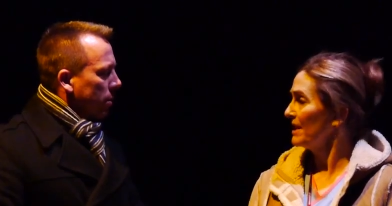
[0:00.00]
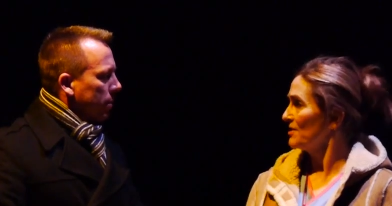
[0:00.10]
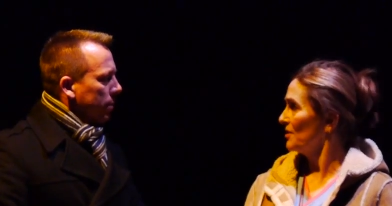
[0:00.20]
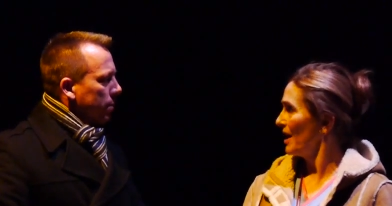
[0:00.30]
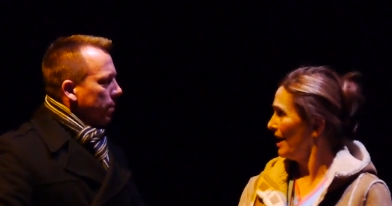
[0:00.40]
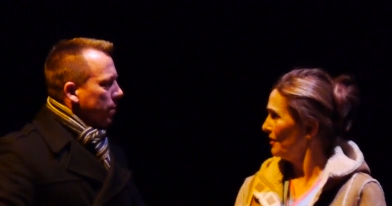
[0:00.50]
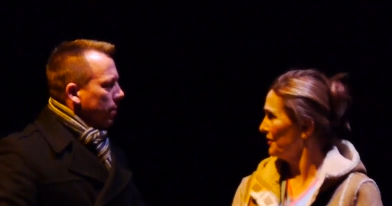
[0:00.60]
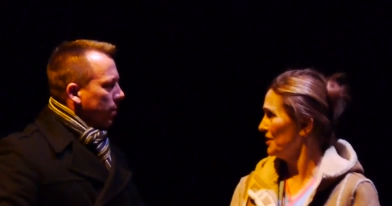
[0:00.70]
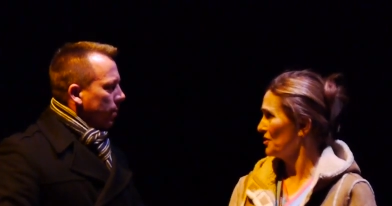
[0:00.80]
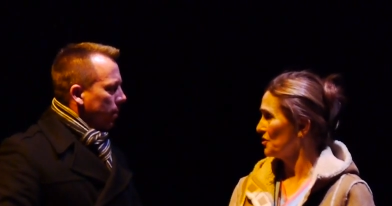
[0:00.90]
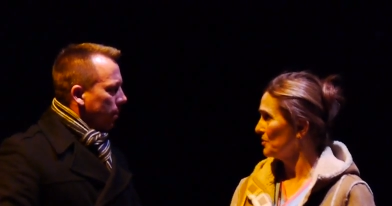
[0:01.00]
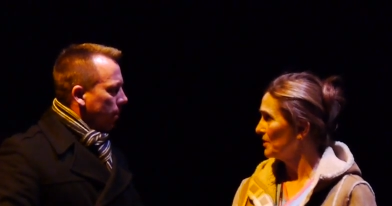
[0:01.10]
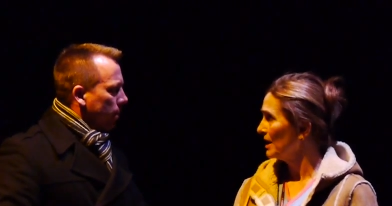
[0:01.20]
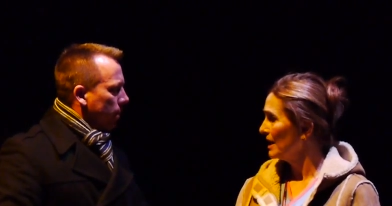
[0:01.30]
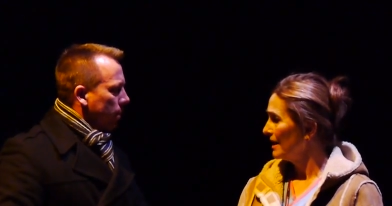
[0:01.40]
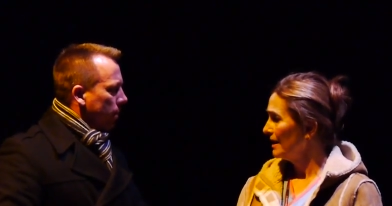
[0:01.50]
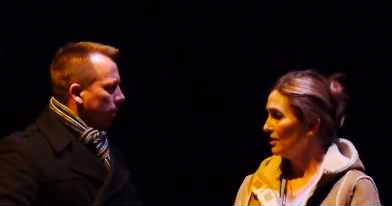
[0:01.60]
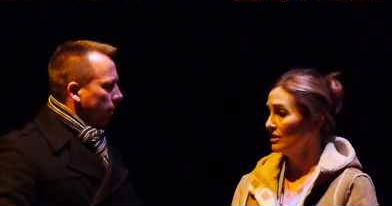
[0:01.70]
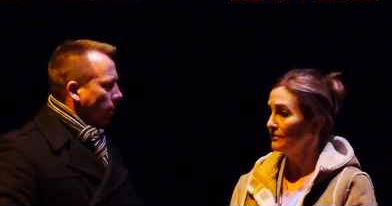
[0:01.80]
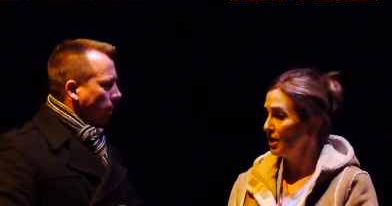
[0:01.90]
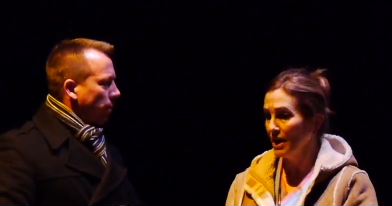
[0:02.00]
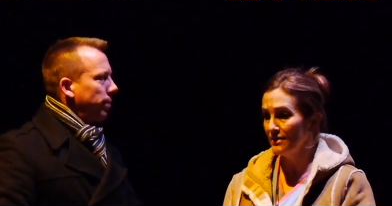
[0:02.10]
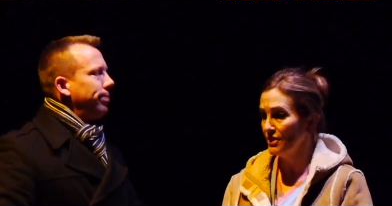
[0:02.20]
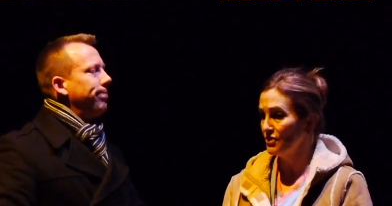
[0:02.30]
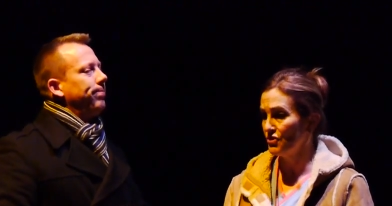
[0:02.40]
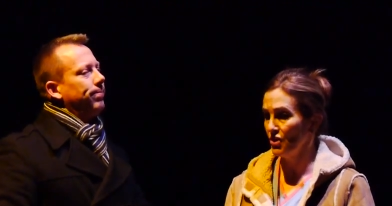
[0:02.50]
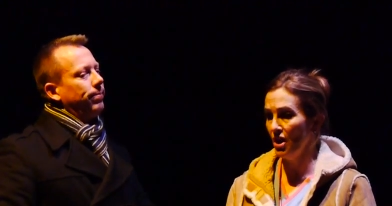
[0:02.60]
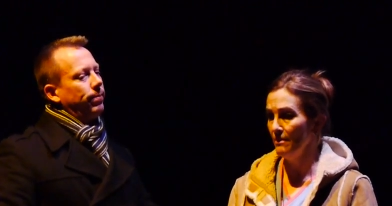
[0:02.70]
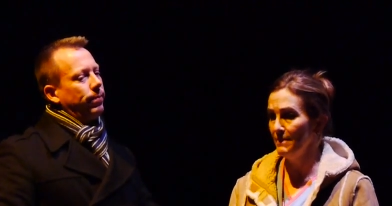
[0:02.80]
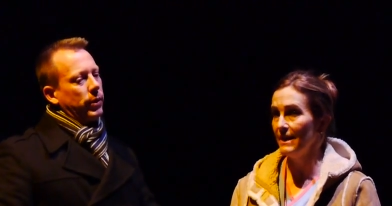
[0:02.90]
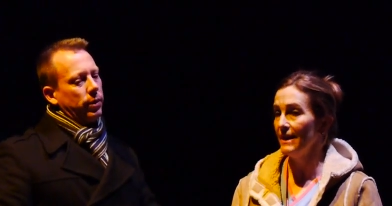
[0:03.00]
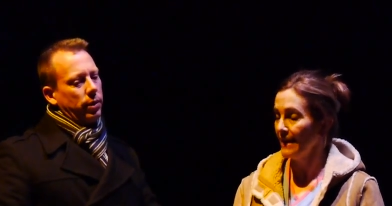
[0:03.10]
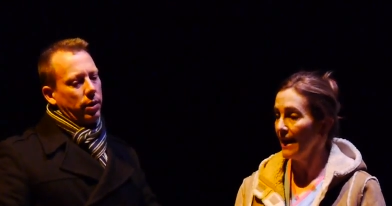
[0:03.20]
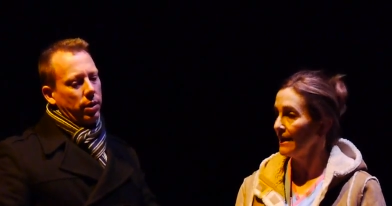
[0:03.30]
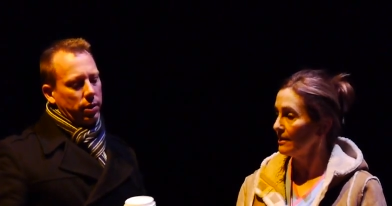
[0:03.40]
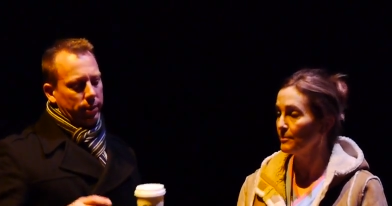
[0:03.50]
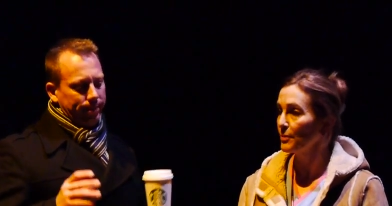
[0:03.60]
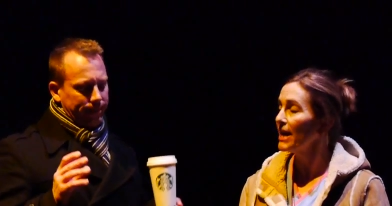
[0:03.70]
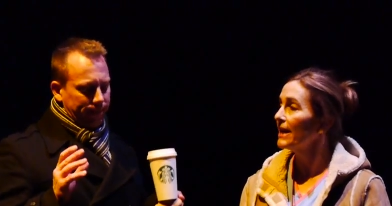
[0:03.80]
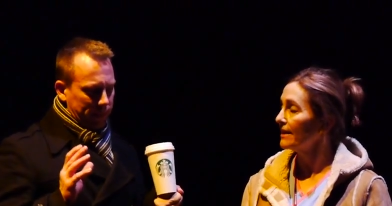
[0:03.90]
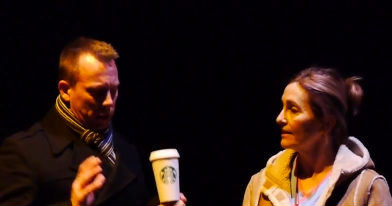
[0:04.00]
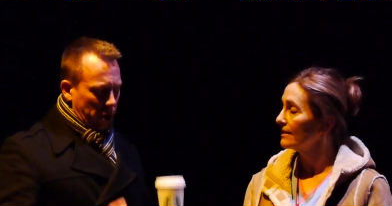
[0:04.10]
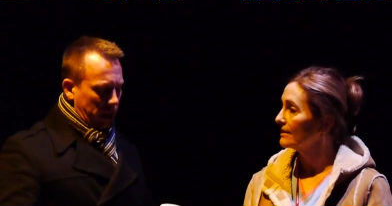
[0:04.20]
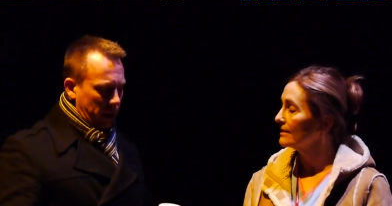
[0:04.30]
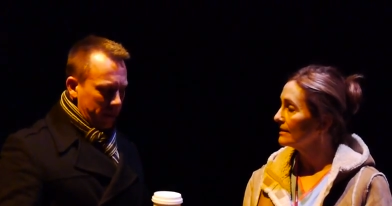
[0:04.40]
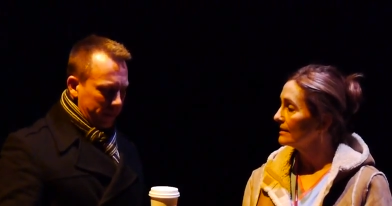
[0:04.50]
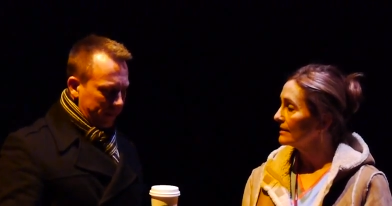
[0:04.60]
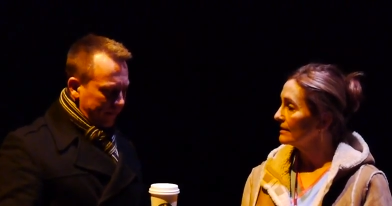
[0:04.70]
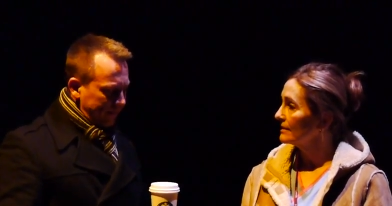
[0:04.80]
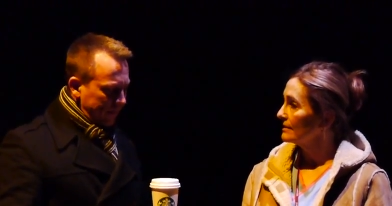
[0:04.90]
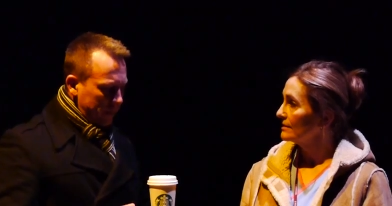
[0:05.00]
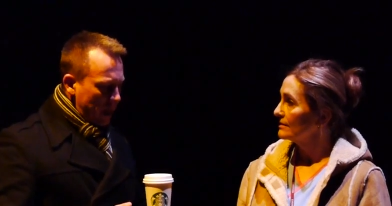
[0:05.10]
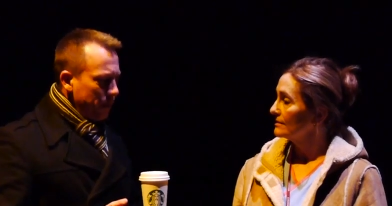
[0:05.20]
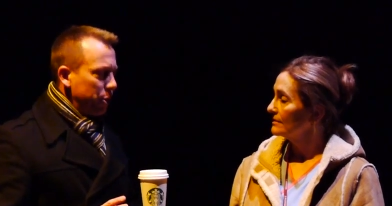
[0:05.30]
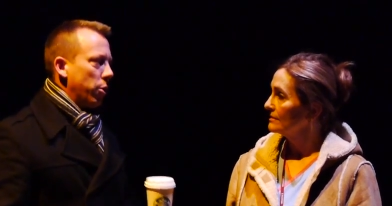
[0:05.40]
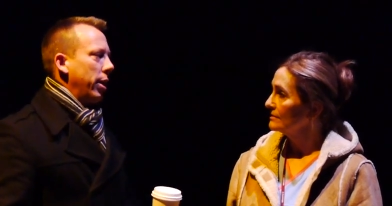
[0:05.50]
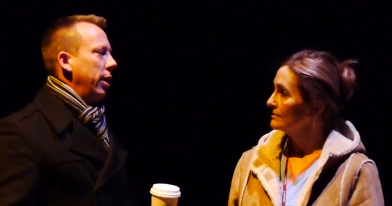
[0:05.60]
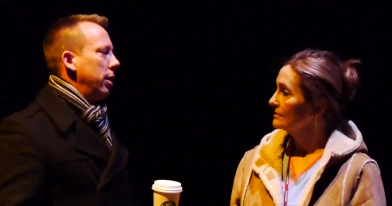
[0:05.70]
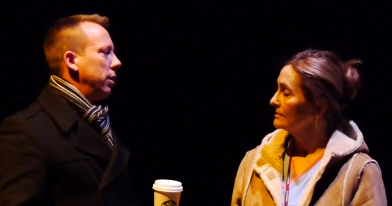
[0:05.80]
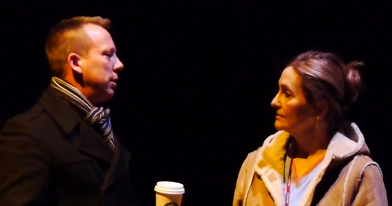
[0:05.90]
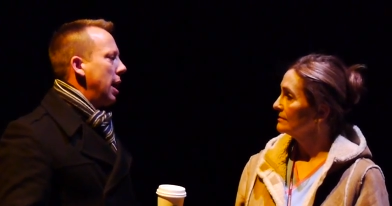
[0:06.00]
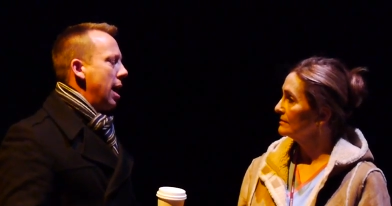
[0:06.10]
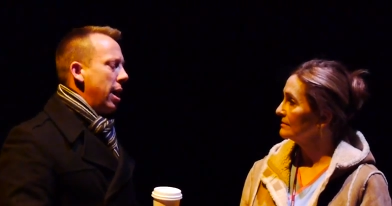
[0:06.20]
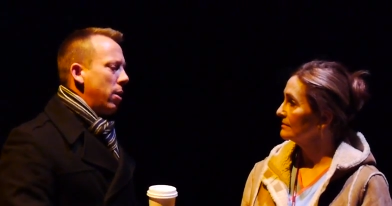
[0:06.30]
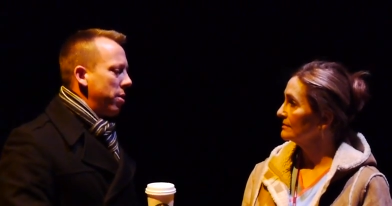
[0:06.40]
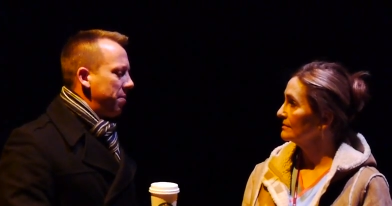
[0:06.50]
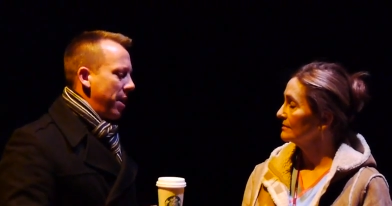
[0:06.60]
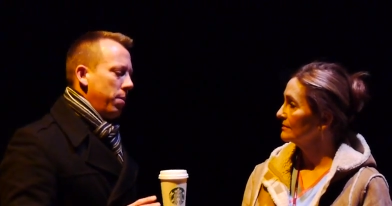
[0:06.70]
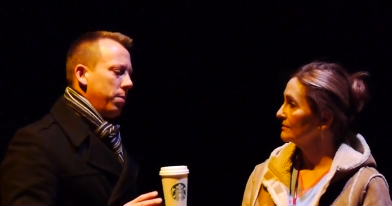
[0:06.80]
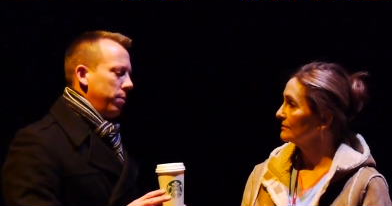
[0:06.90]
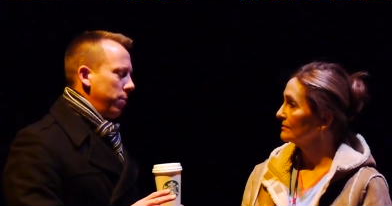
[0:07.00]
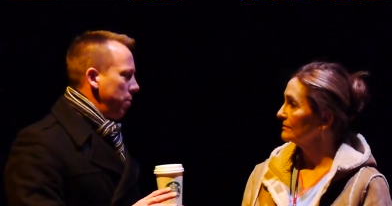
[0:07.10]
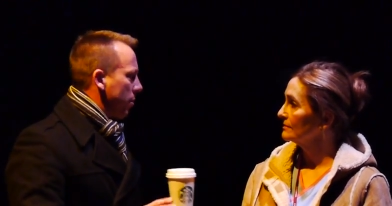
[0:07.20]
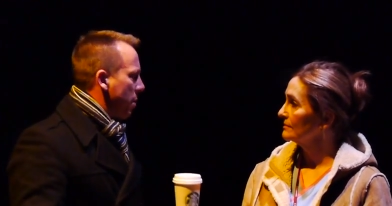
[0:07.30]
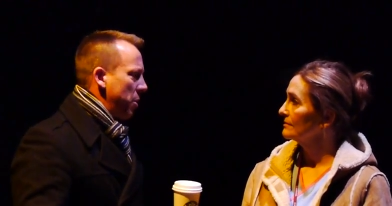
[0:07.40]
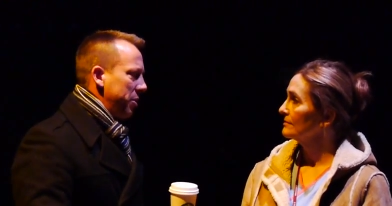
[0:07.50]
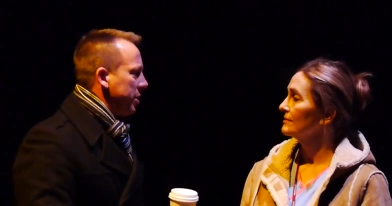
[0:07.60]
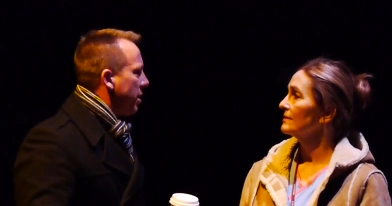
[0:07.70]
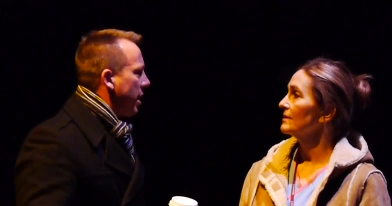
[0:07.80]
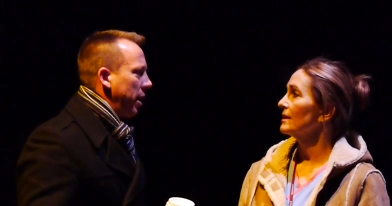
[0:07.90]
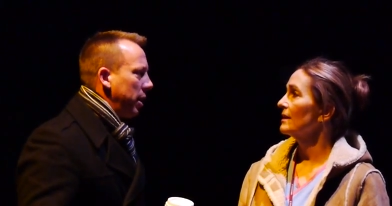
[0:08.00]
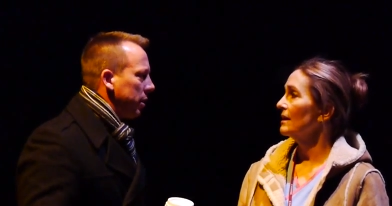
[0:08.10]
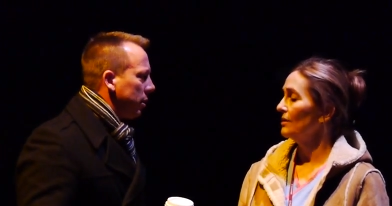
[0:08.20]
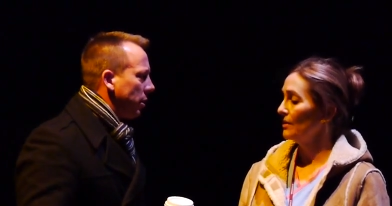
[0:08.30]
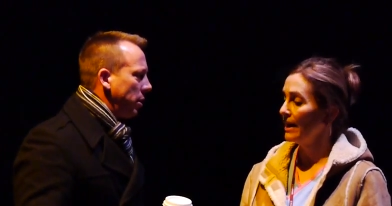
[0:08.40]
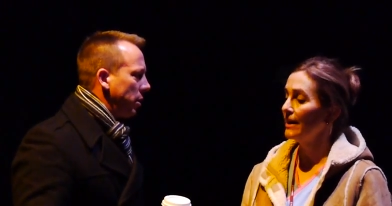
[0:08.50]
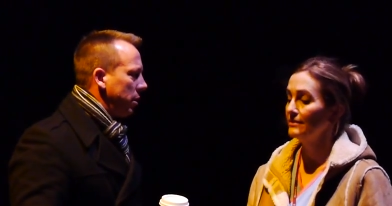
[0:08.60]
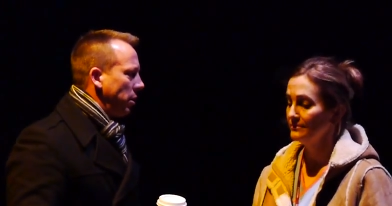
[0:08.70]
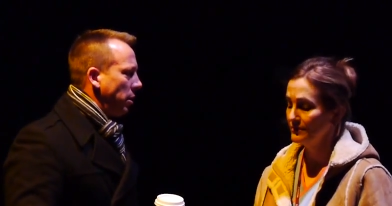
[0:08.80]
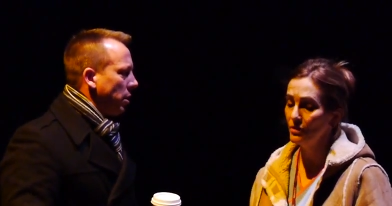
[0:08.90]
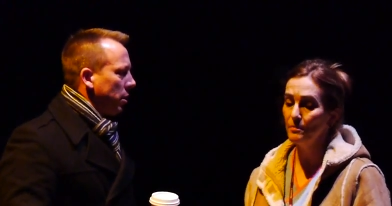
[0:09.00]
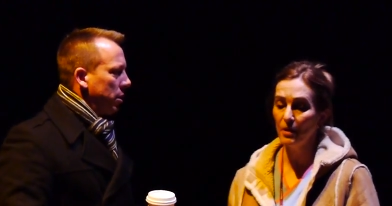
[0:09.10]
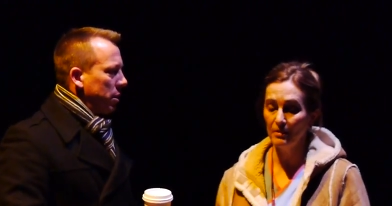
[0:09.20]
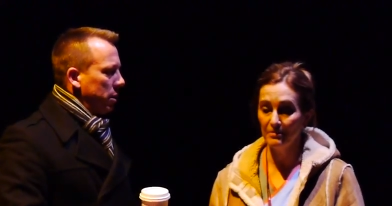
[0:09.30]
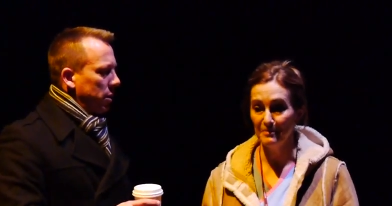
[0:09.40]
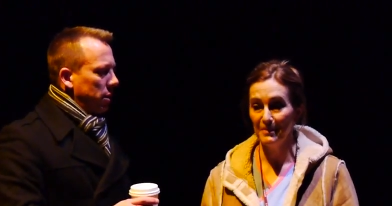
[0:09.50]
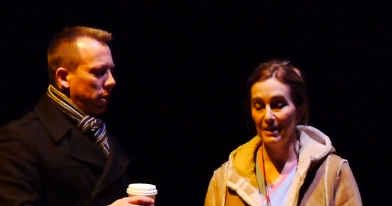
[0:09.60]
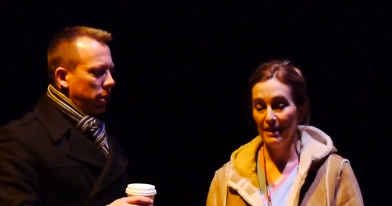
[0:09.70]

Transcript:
Speaker 1: mental health issue. He could have lost his job, and he, he can't get a break.
Speaker 2: Look, I'm, I'm sorry. I don't want to fight about this today. Okay, no problem.